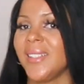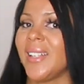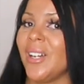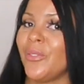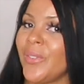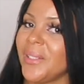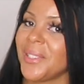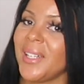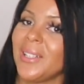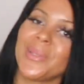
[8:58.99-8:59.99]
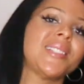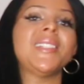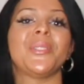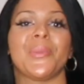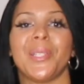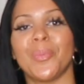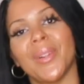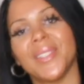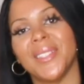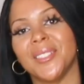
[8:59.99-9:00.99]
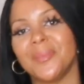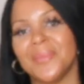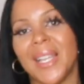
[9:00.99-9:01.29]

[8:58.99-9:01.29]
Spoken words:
that I found out I was 6 weeks pregnant.